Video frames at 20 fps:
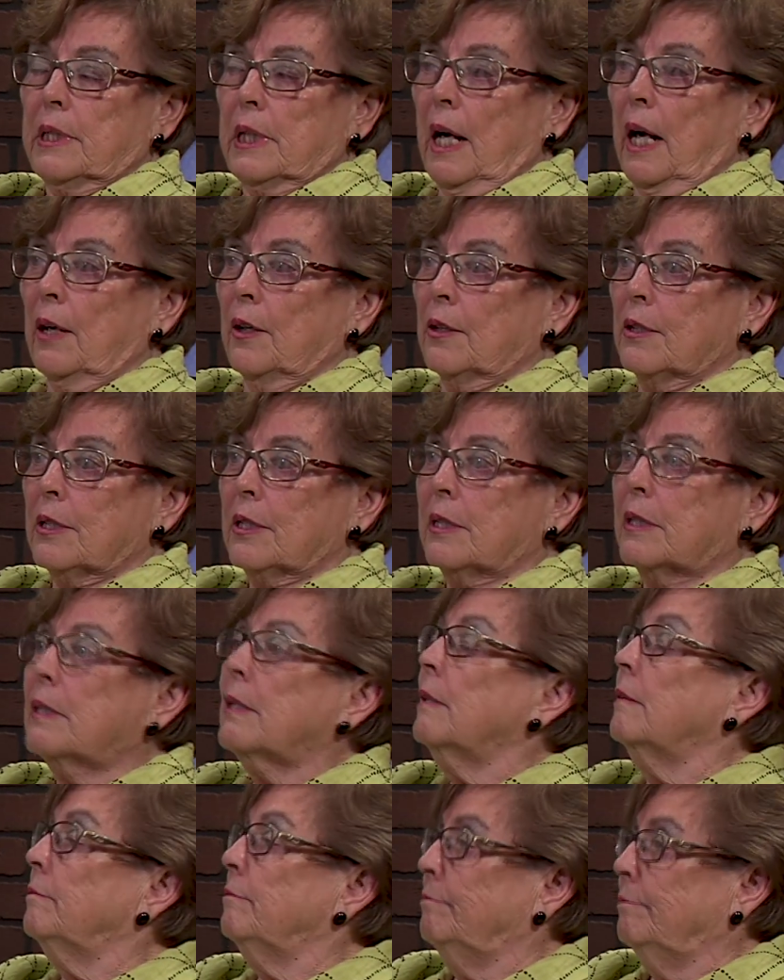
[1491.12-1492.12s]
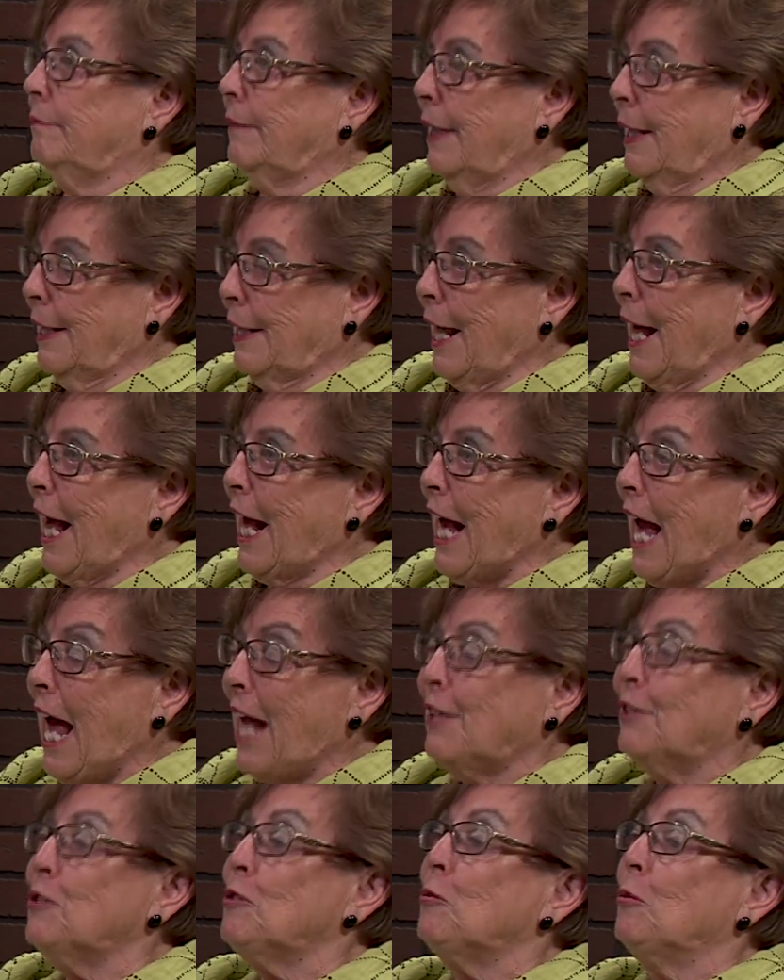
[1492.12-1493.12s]
the artist an
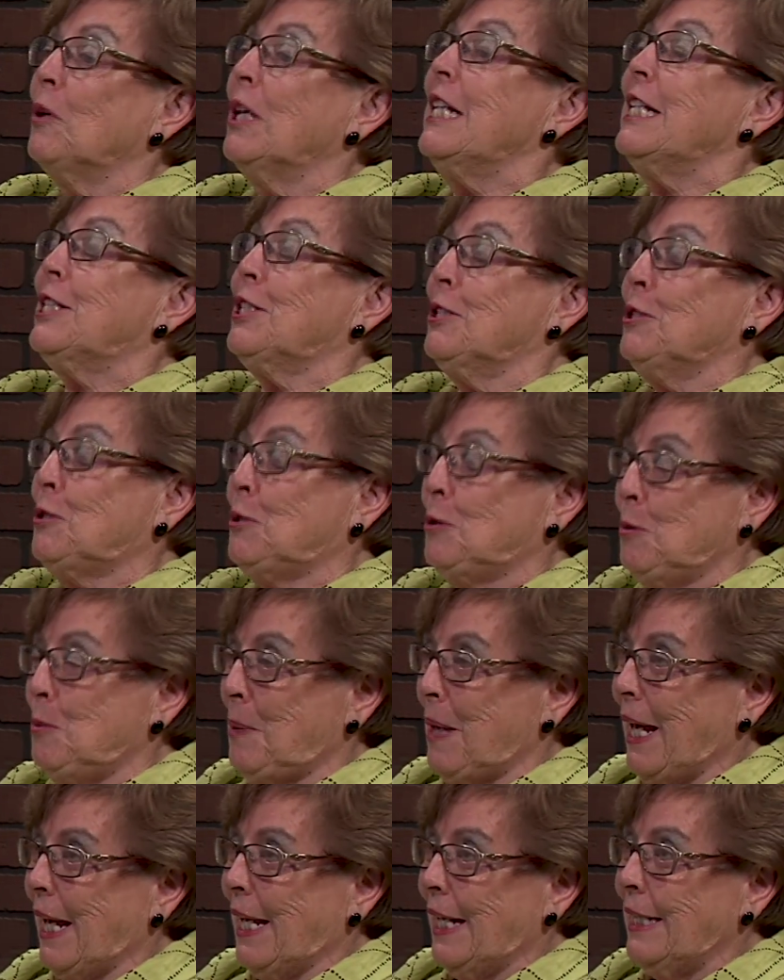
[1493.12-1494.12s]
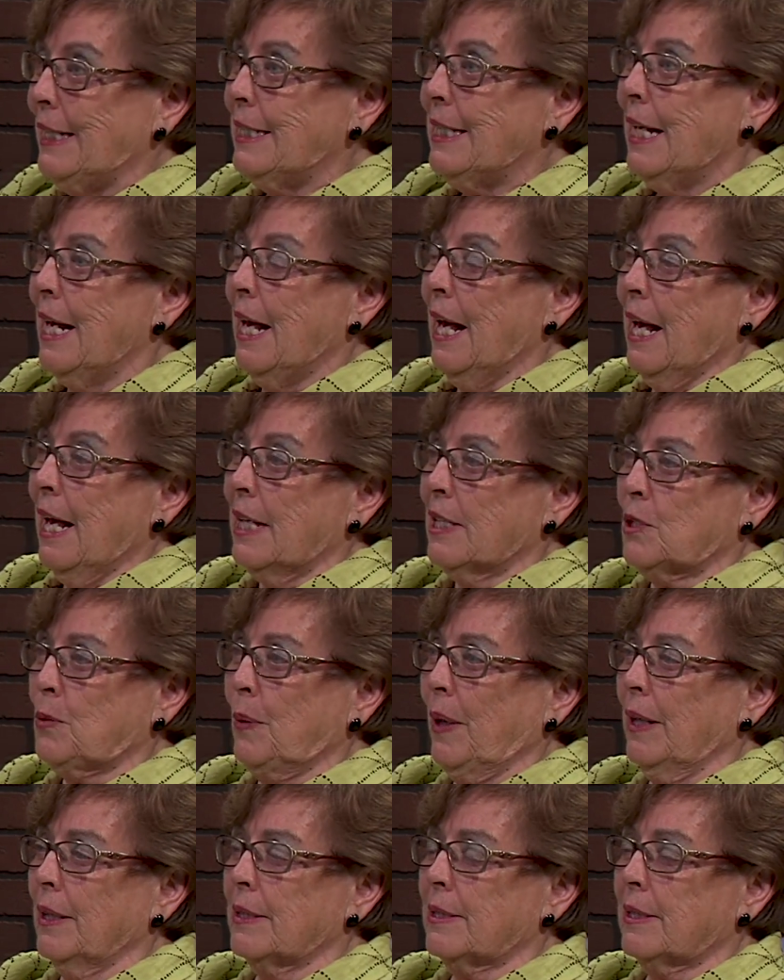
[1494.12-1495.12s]
added reason to paint, as
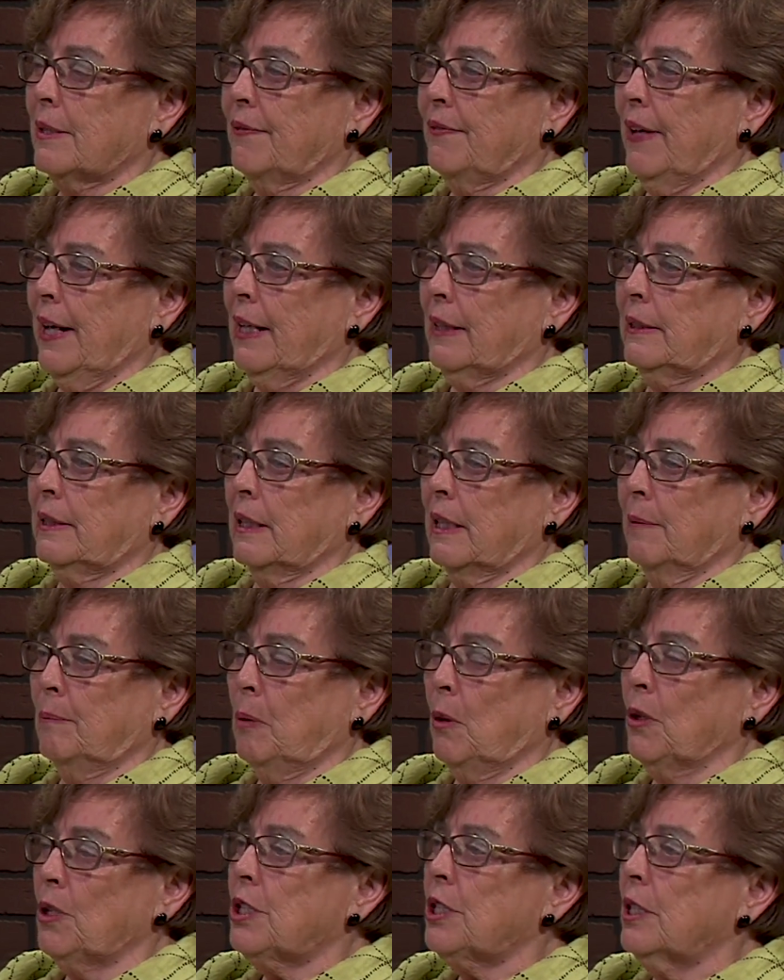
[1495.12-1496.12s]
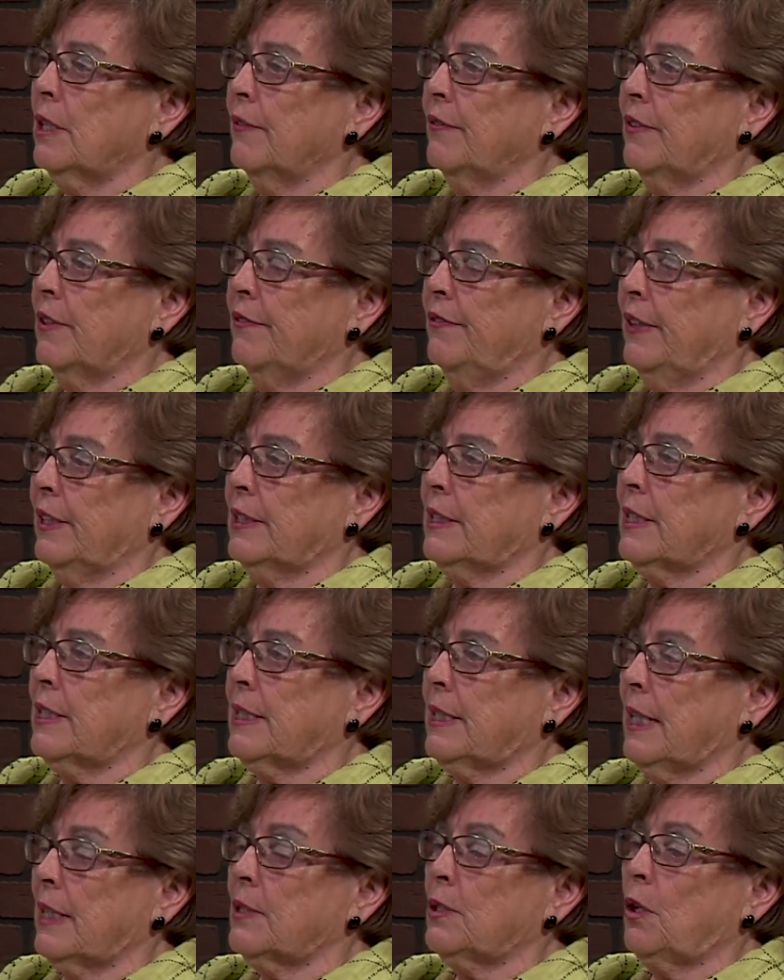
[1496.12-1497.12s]
well as the fact that a portion of the funds
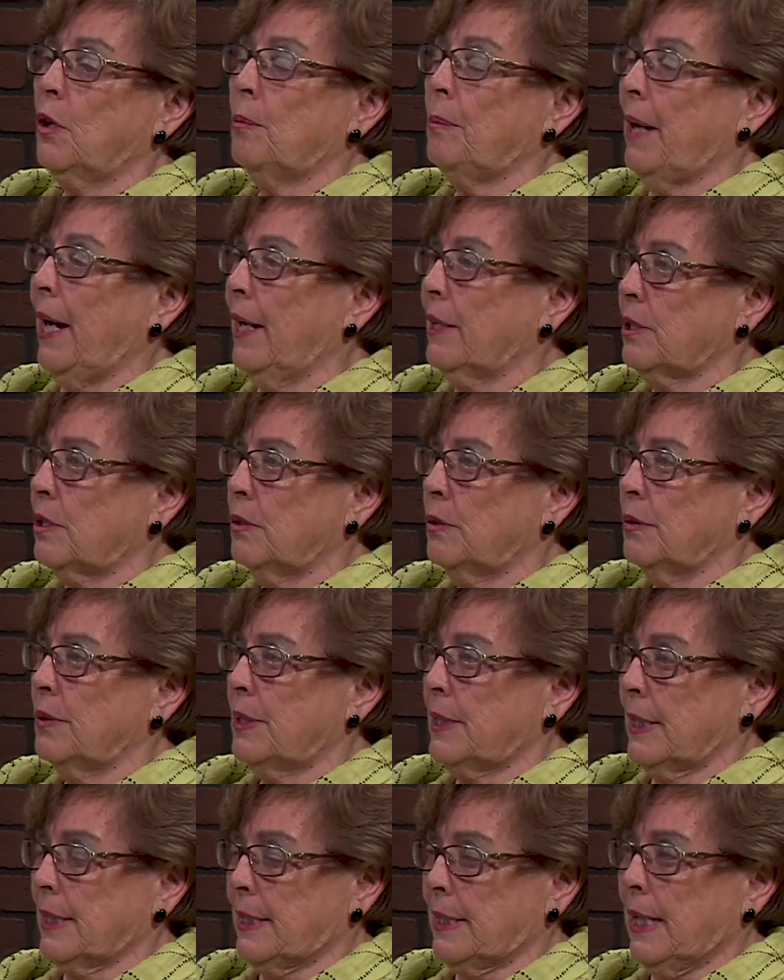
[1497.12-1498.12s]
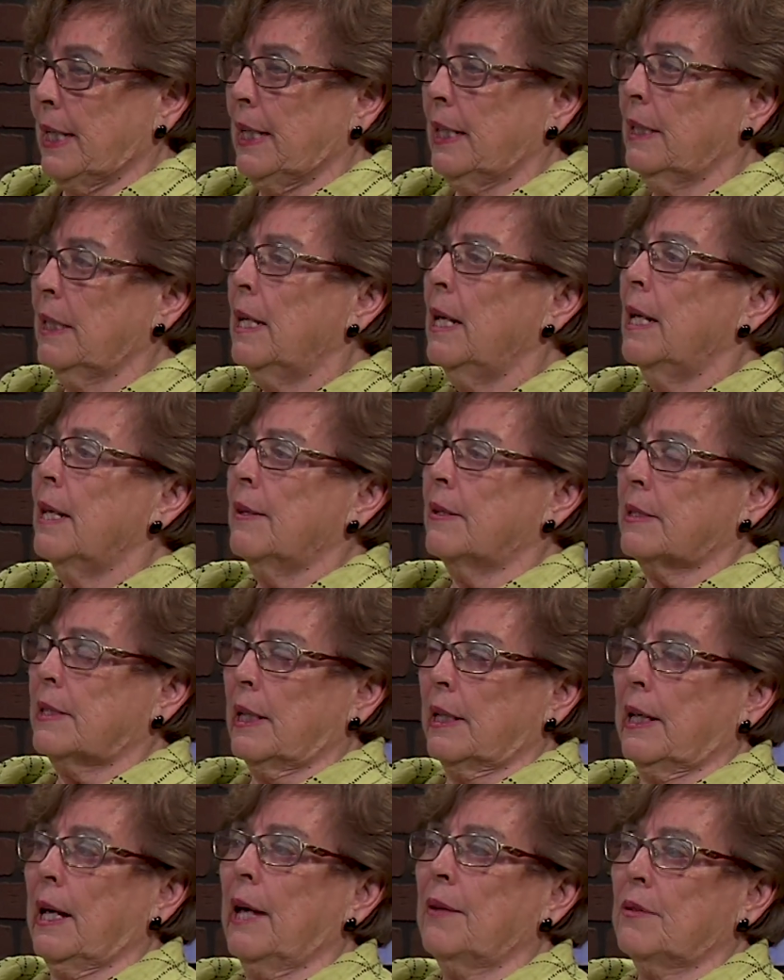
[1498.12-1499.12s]
does go back to sustain the
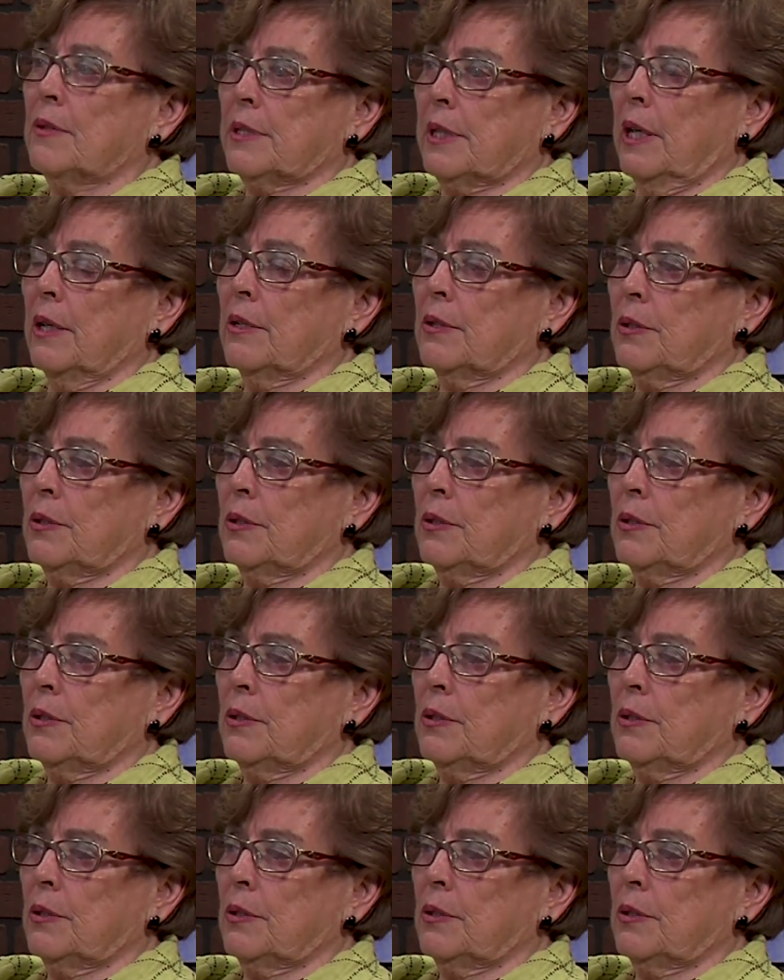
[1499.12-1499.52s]
St. Catharines Art